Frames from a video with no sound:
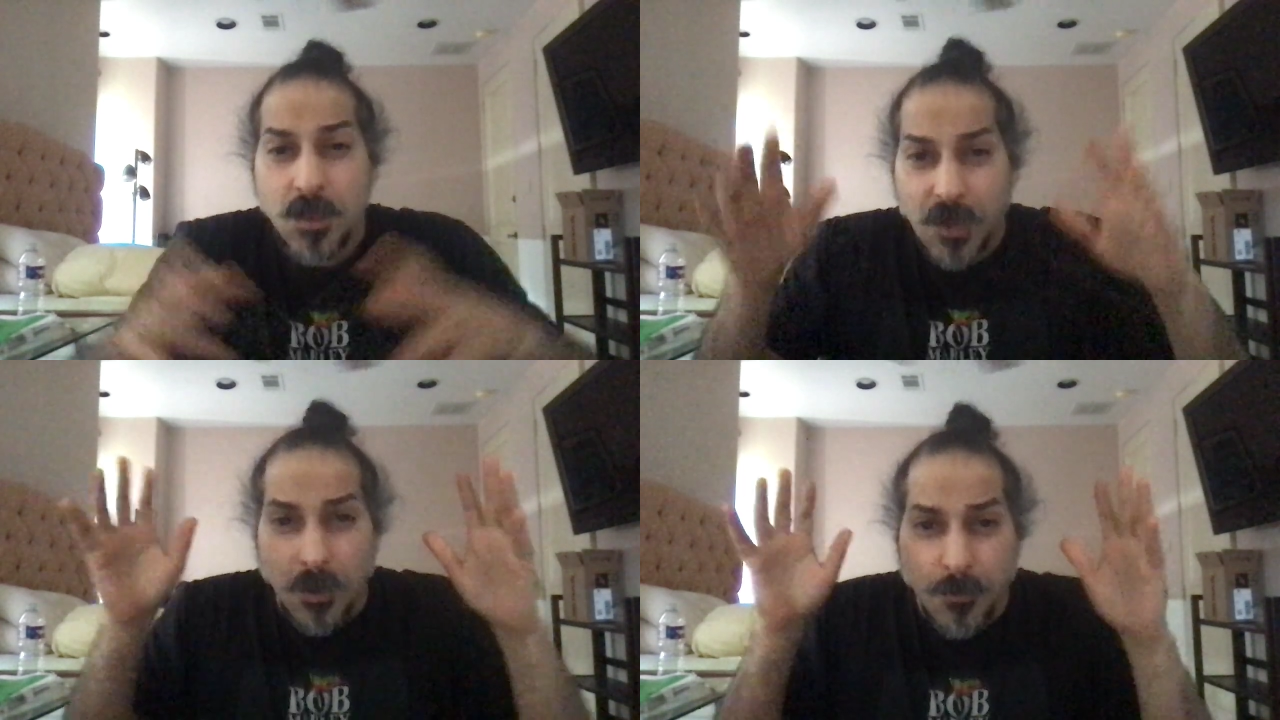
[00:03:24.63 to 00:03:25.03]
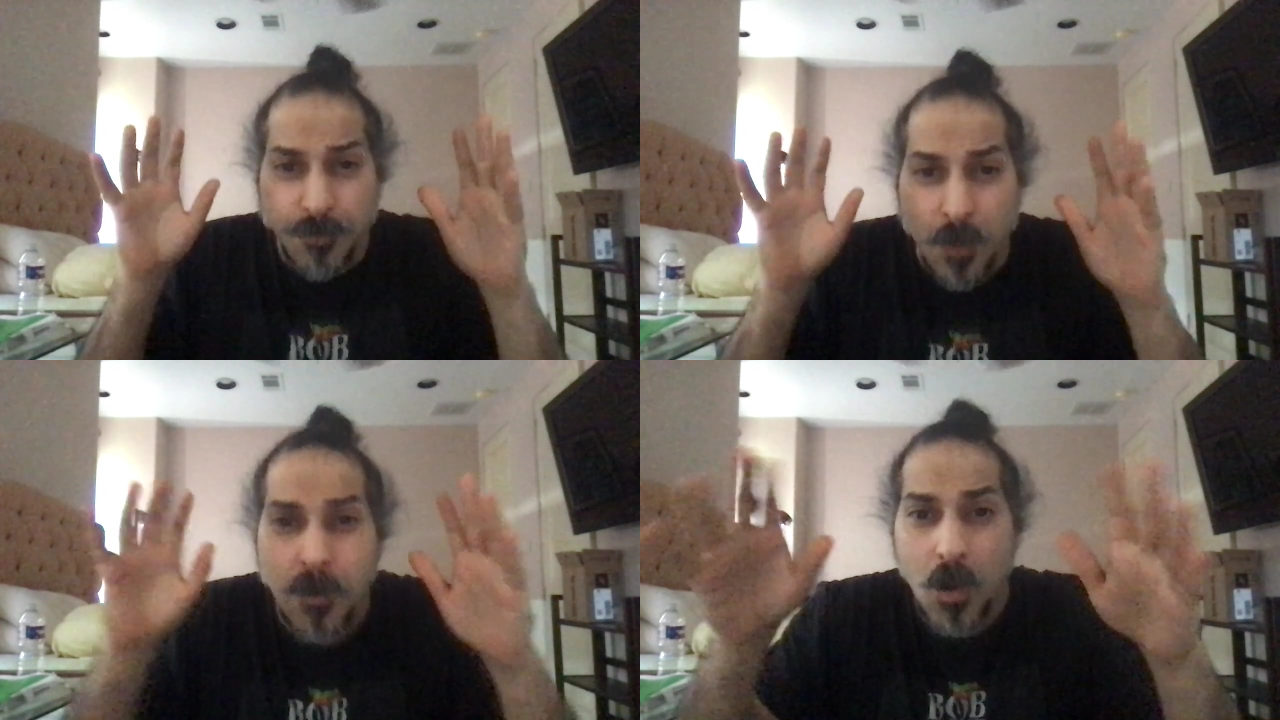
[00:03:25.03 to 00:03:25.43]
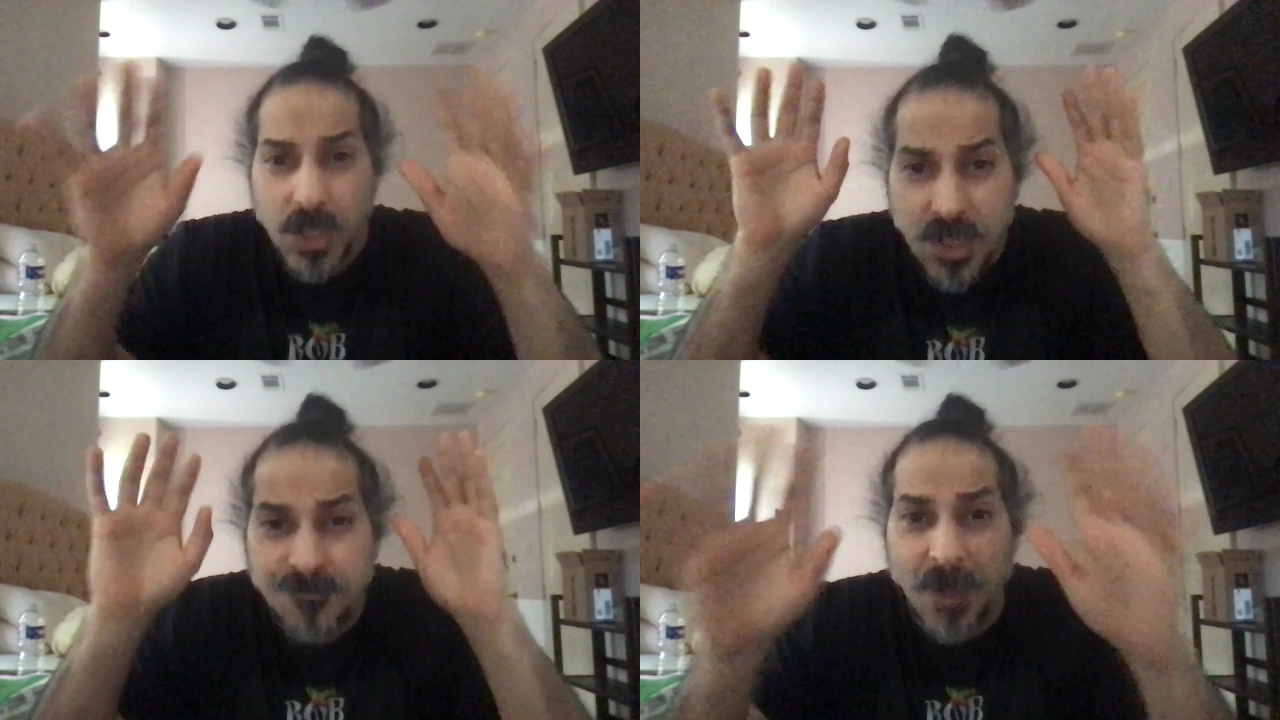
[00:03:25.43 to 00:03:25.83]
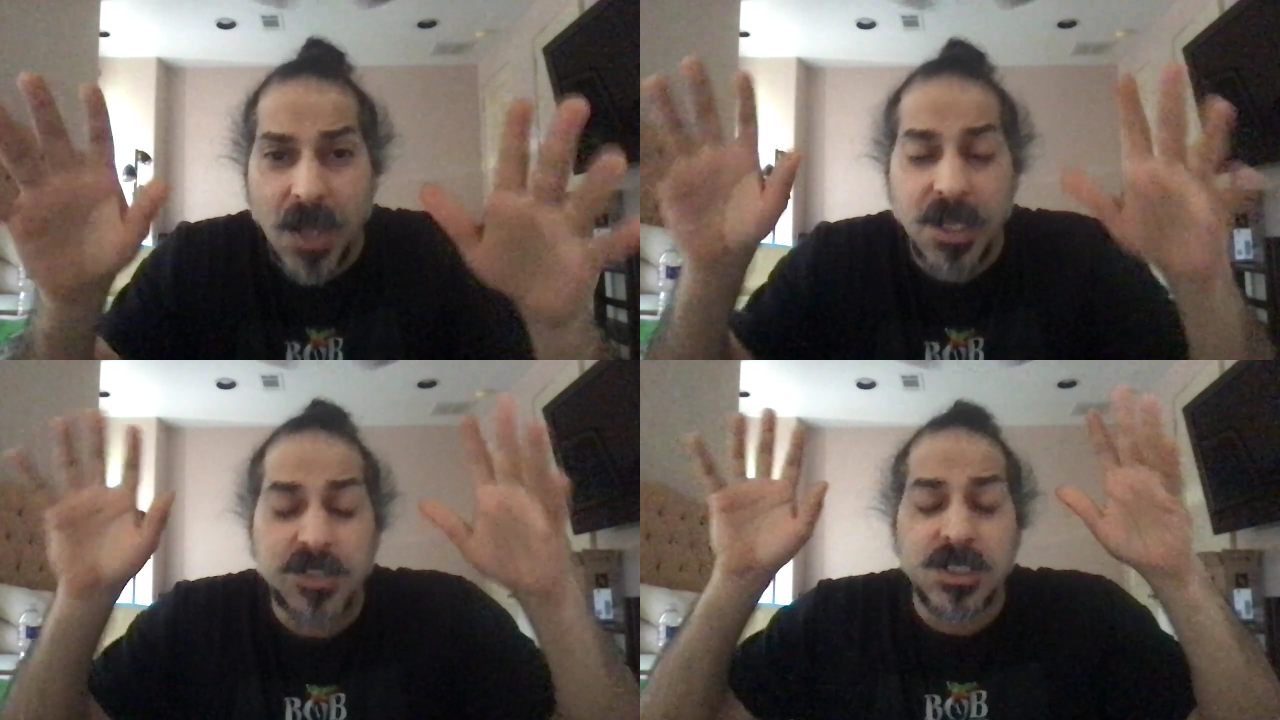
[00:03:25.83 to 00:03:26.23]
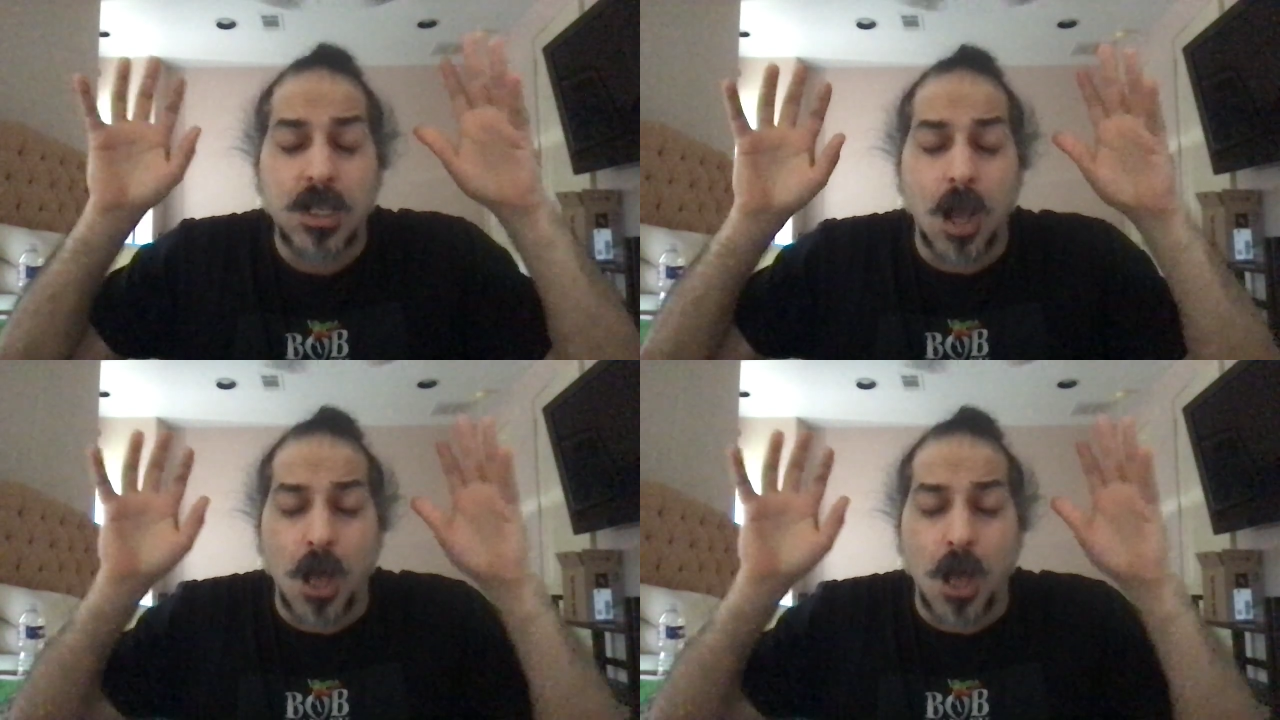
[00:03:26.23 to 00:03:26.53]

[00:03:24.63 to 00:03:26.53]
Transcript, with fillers: They're promoting and financing